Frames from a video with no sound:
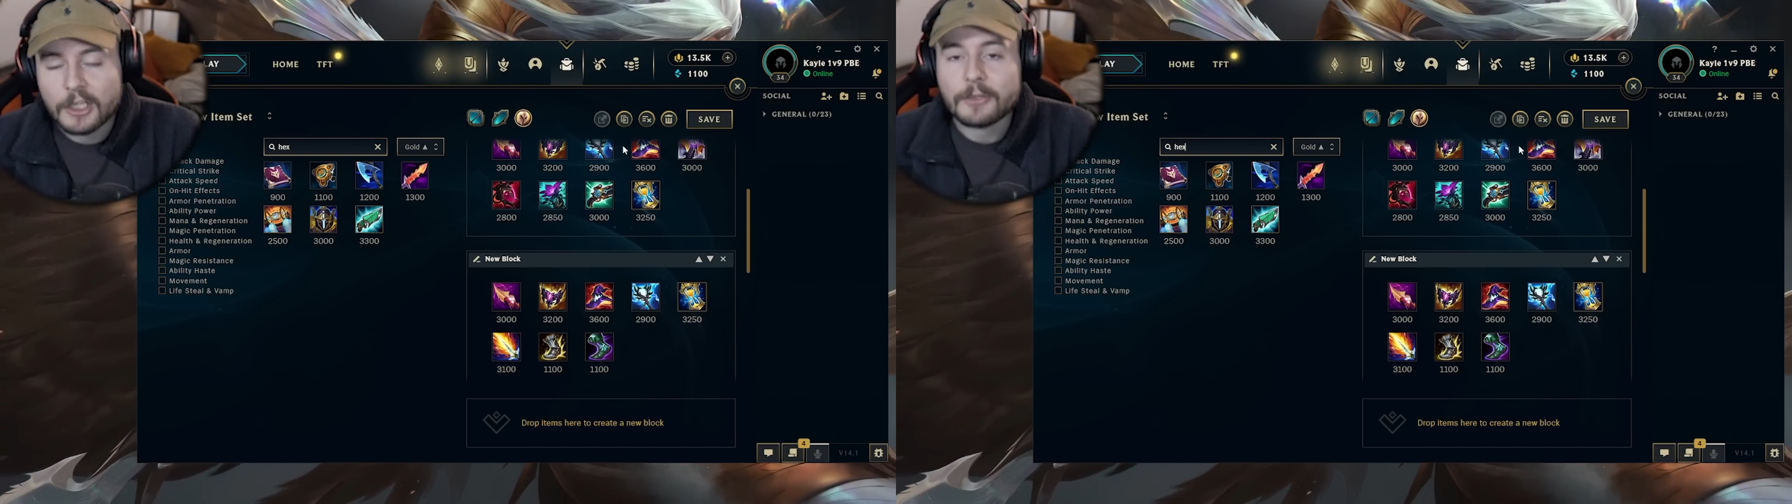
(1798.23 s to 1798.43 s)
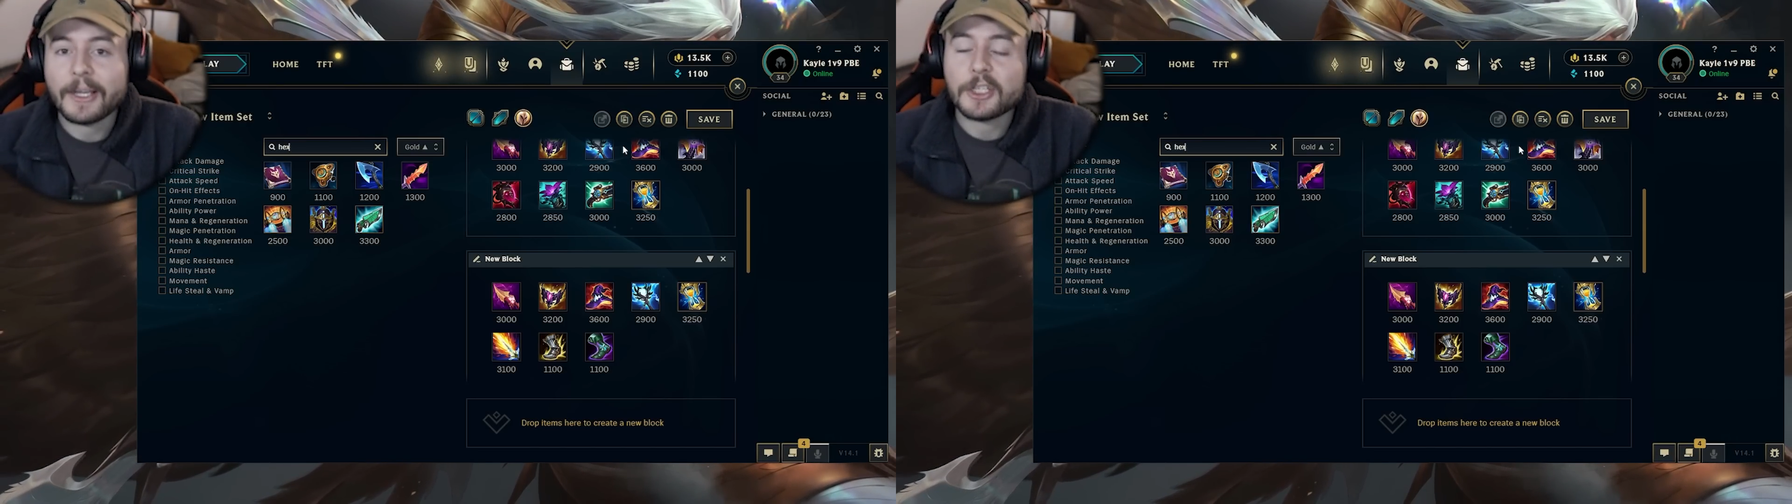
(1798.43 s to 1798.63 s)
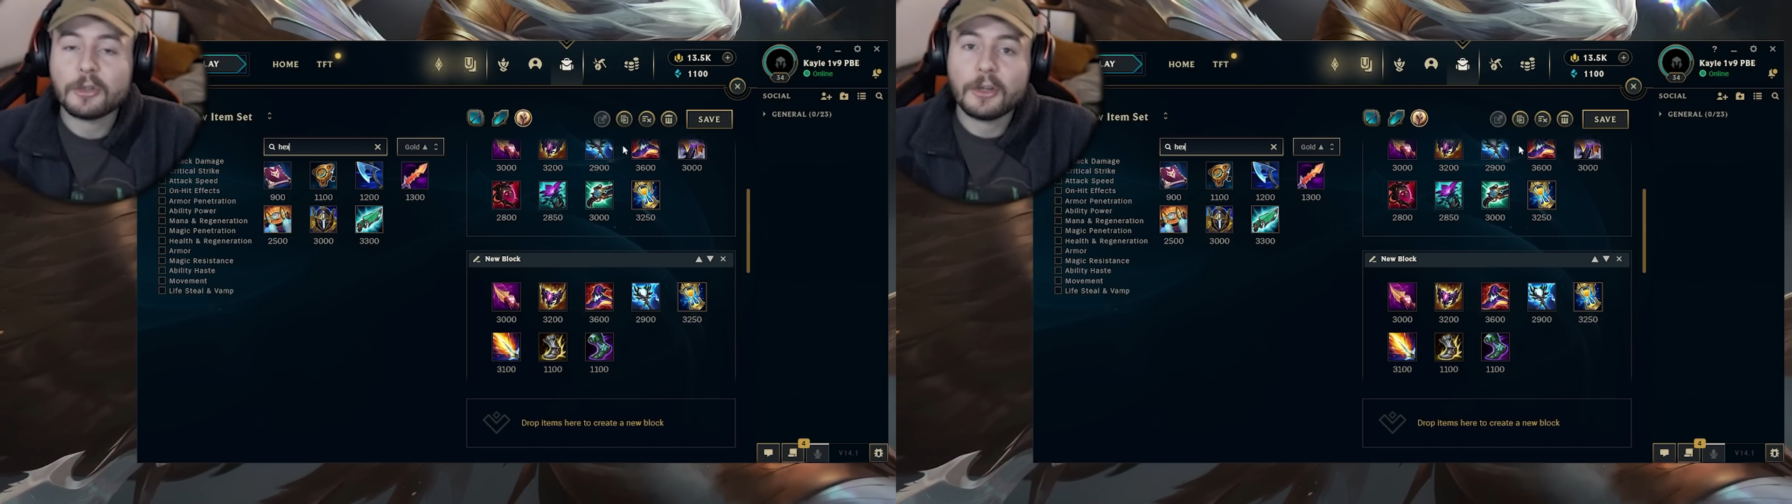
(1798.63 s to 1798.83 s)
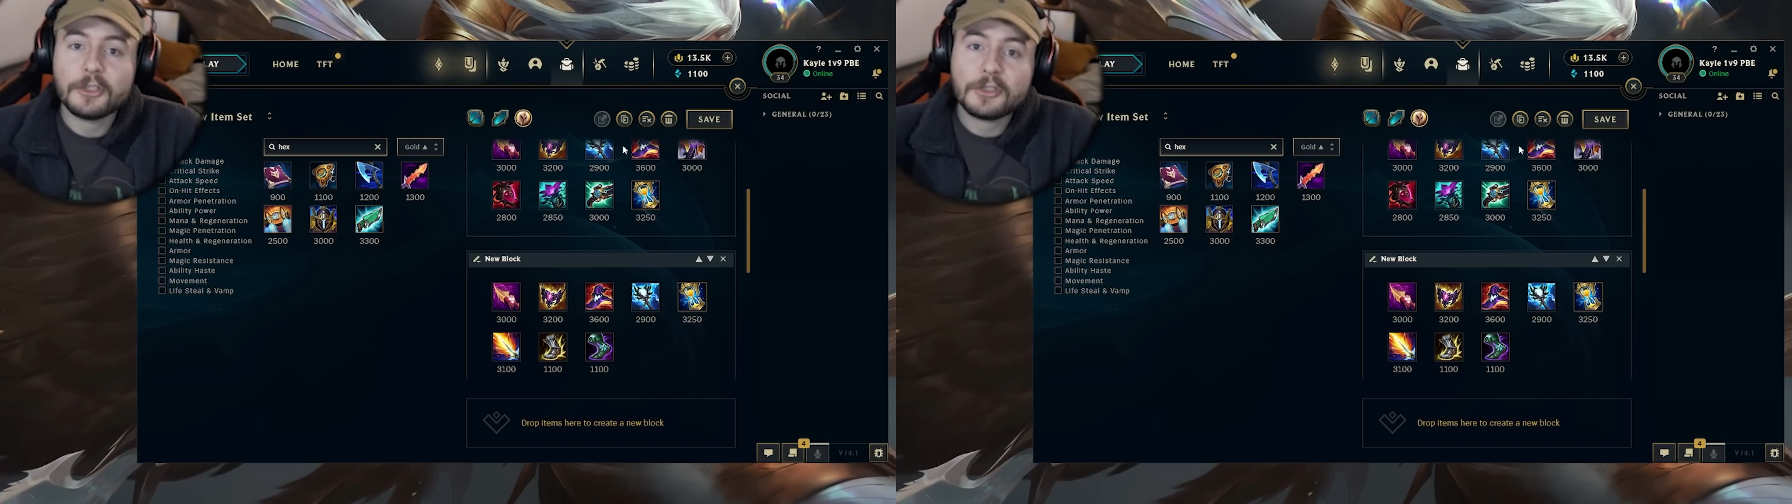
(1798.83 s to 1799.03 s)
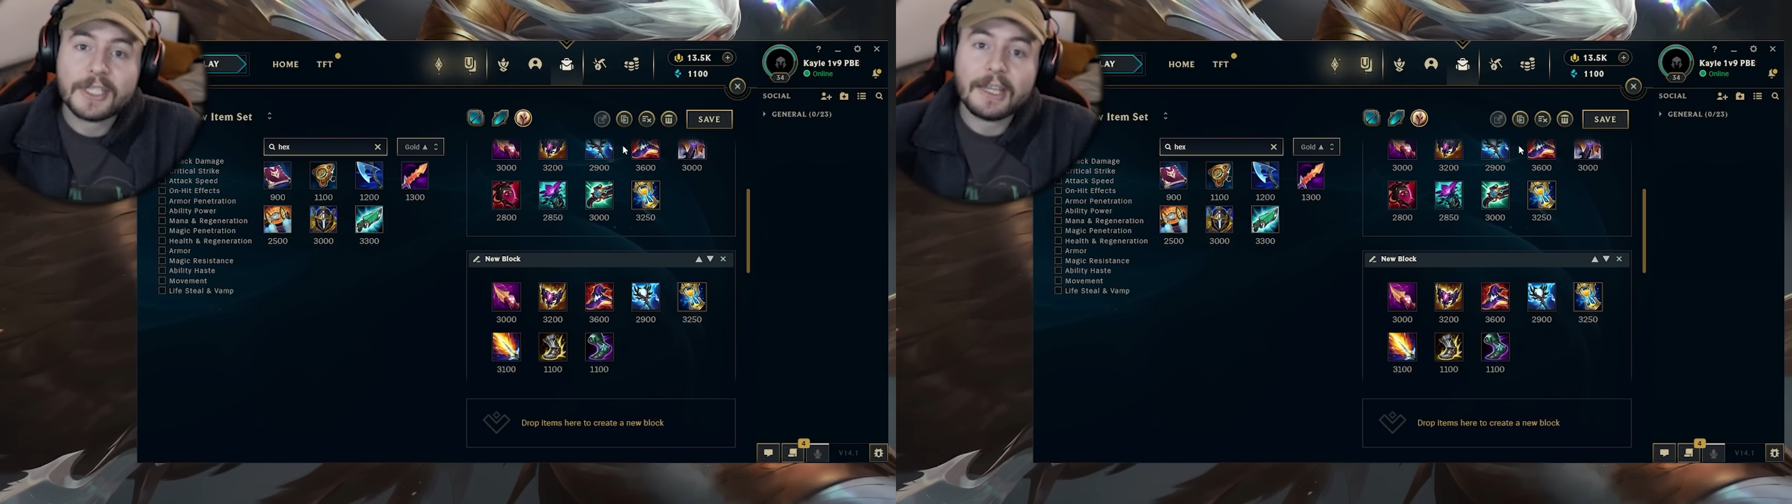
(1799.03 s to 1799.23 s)
So make sure
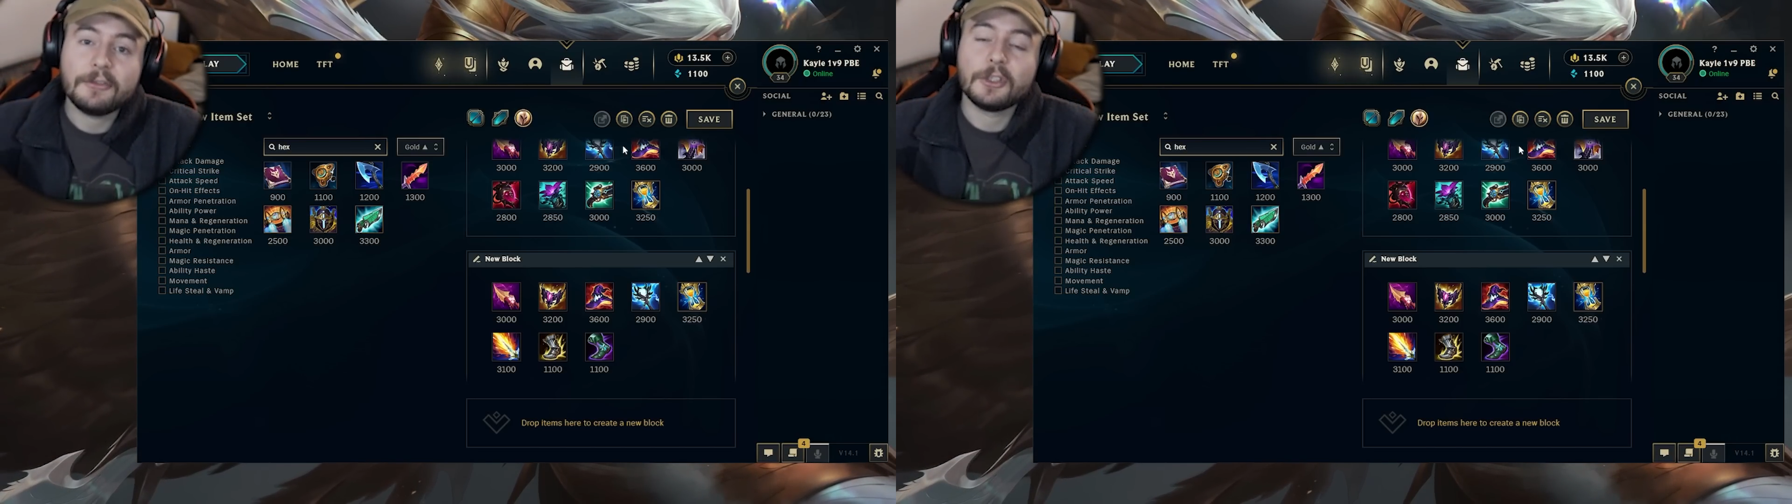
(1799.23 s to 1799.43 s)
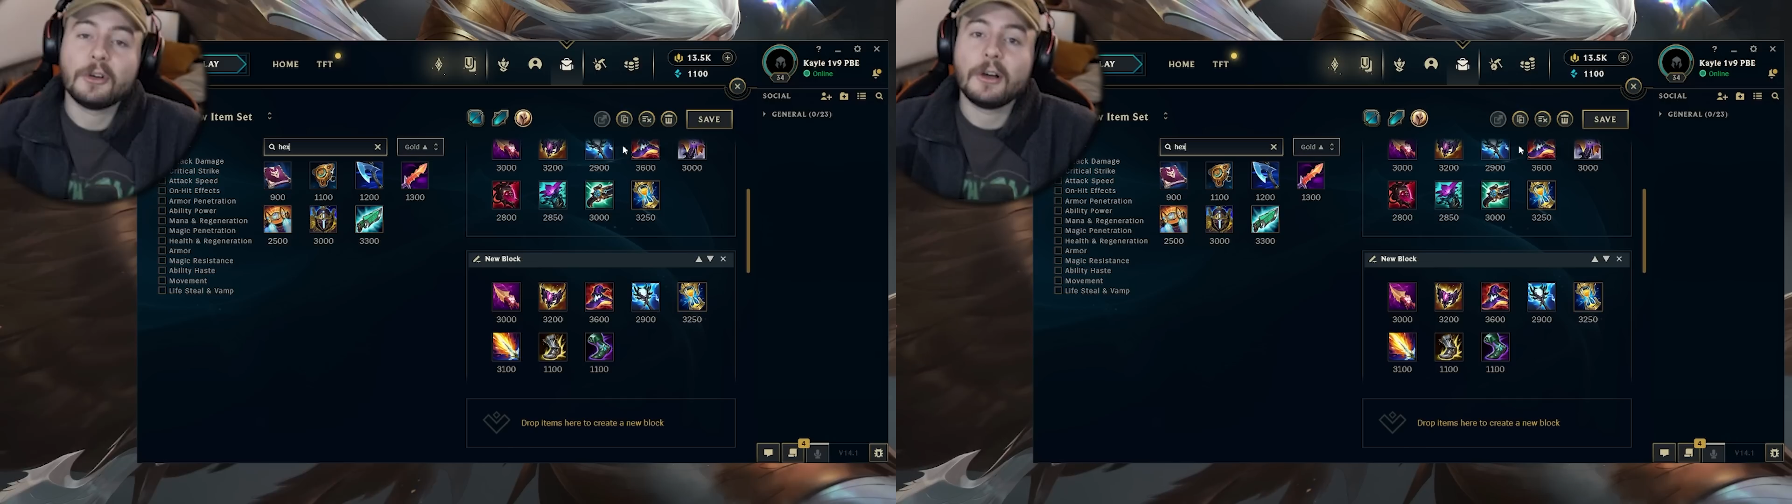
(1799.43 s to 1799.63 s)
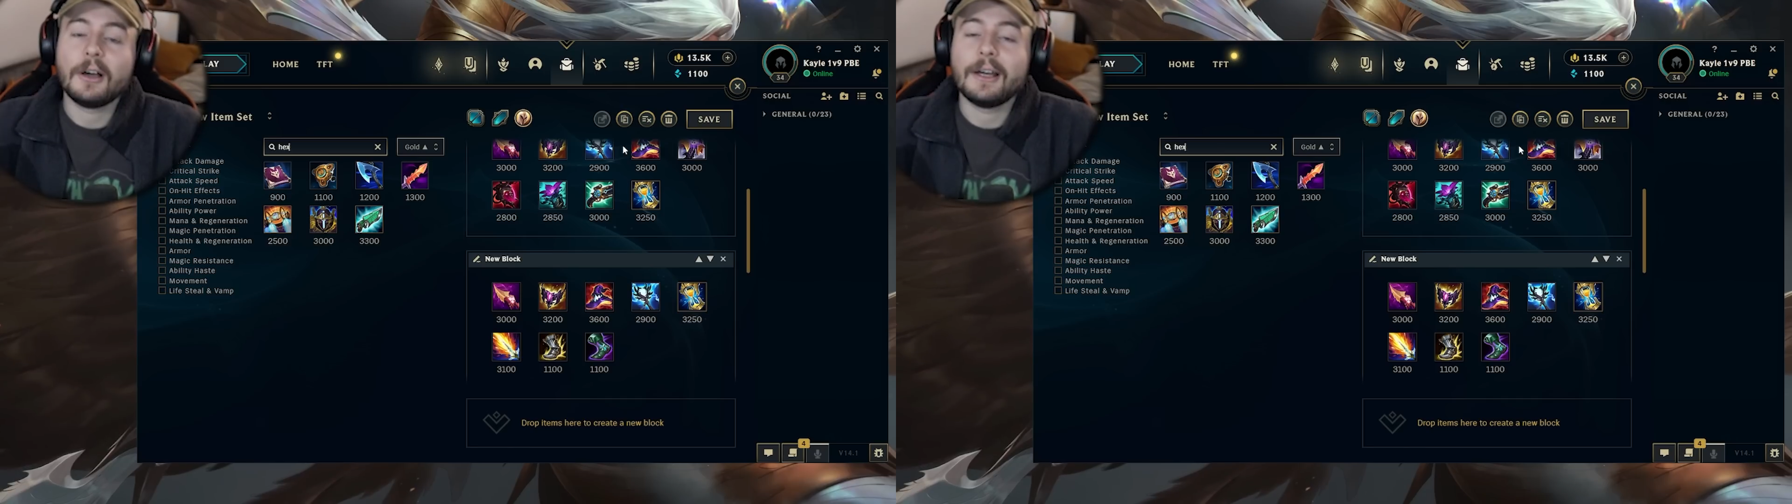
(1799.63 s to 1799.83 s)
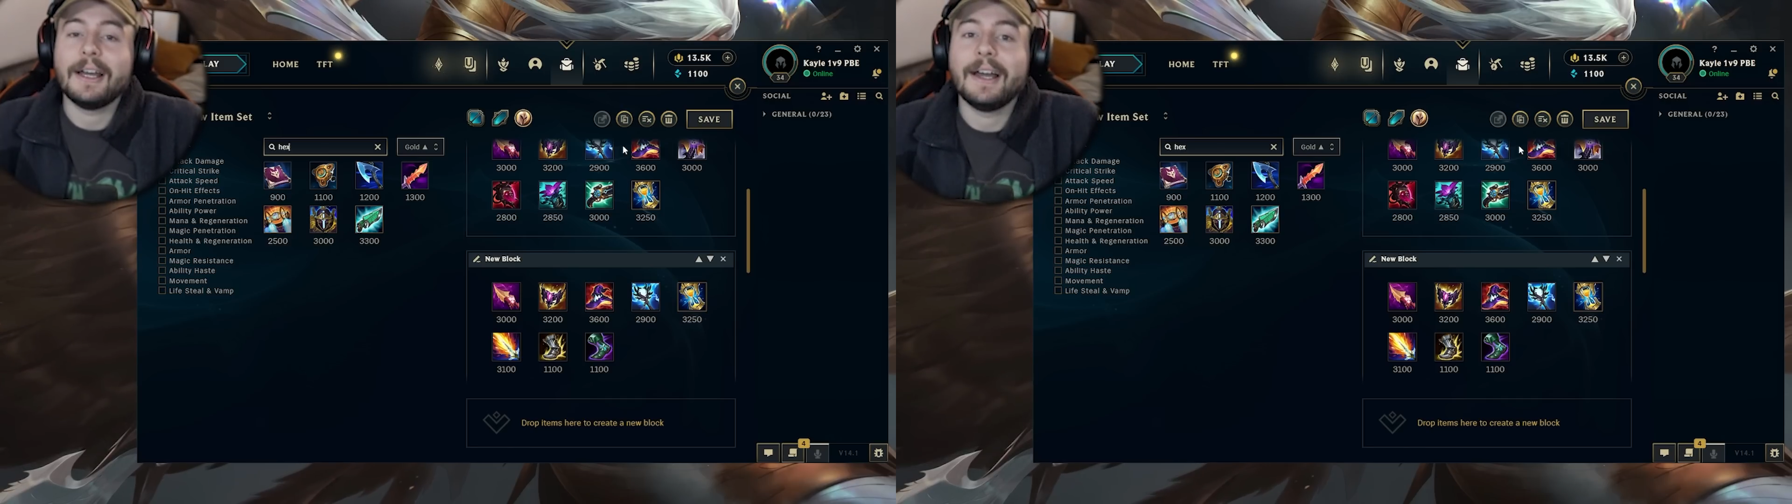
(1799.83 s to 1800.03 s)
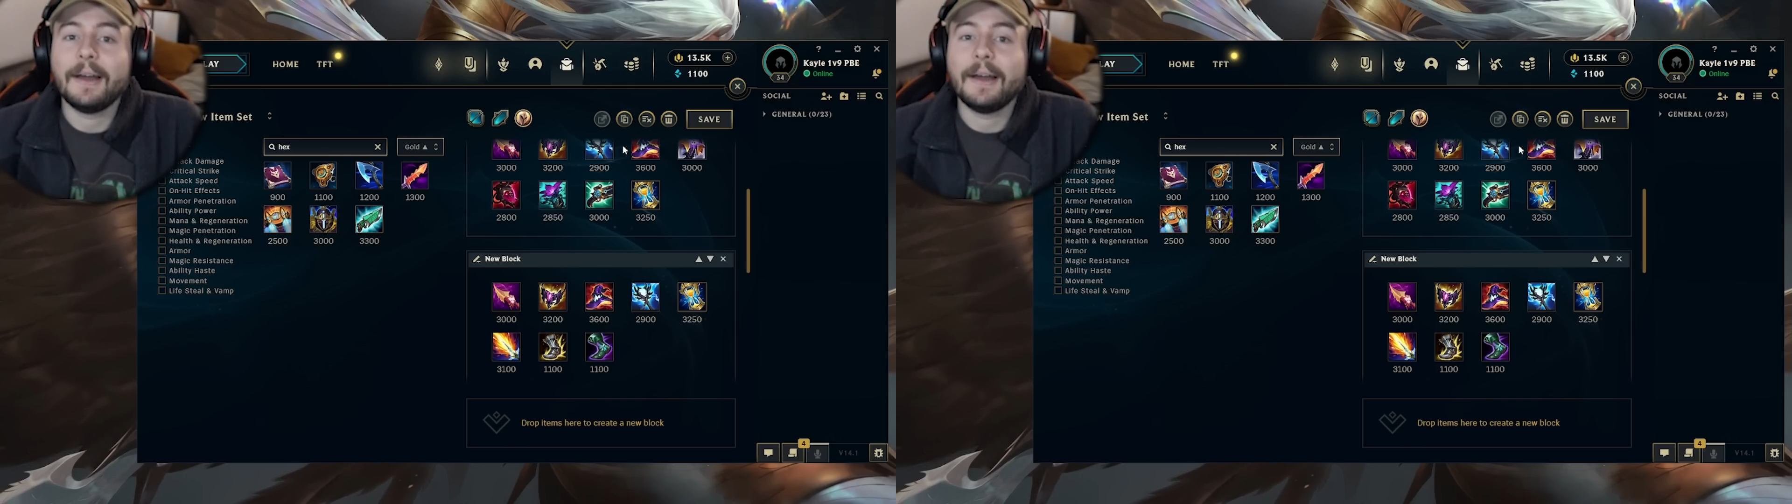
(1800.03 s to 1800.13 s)
you save your